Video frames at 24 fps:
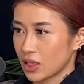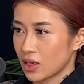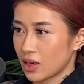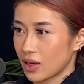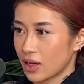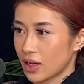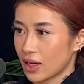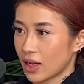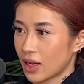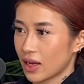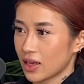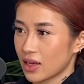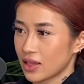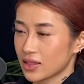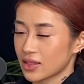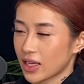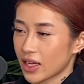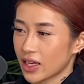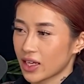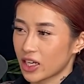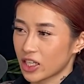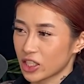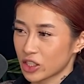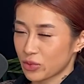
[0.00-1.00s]
And it's
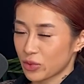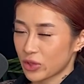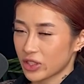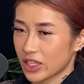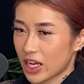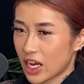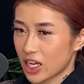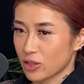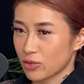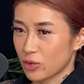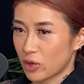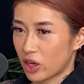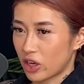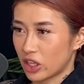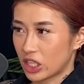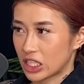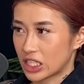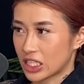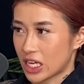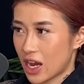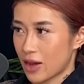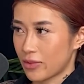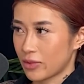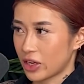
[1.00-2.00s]
like customers ask me all the
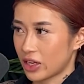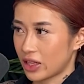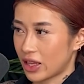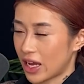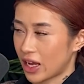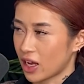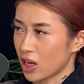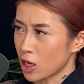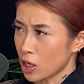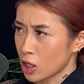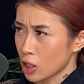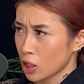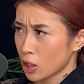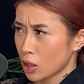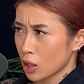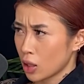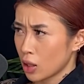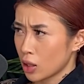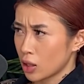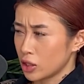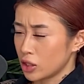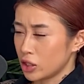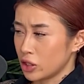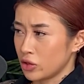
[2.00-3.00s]
time. They're like,
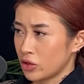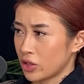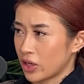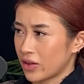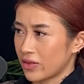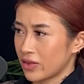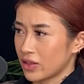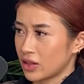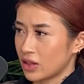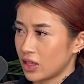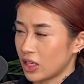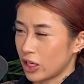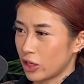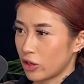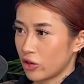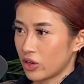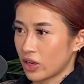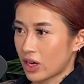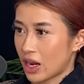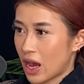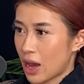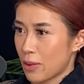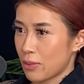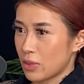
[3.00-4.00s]
do you ever think you
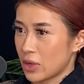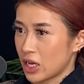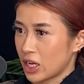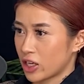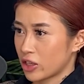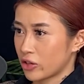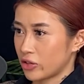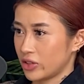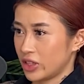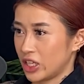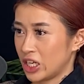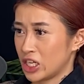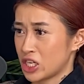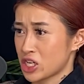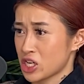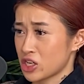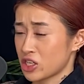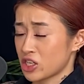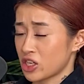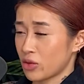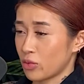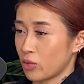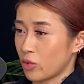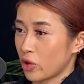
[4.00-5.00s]
could be in a
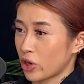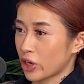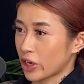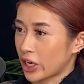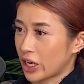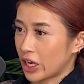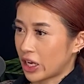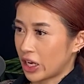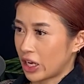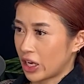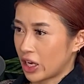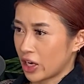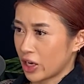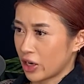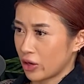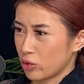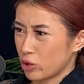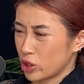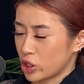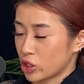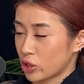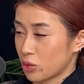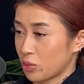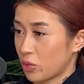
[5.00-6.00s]
relationship working here?
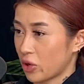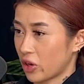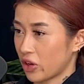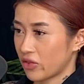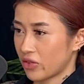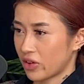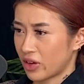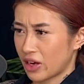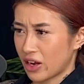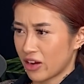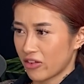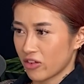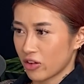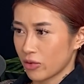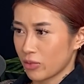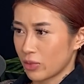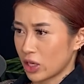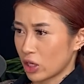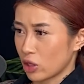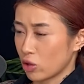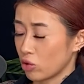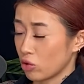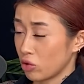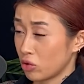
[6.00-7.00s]
Would your boyfriend ever
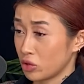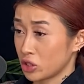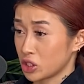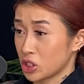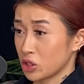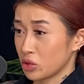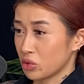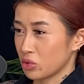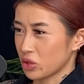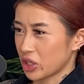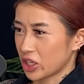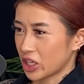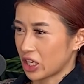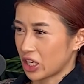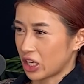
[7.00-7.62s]
be cool with you working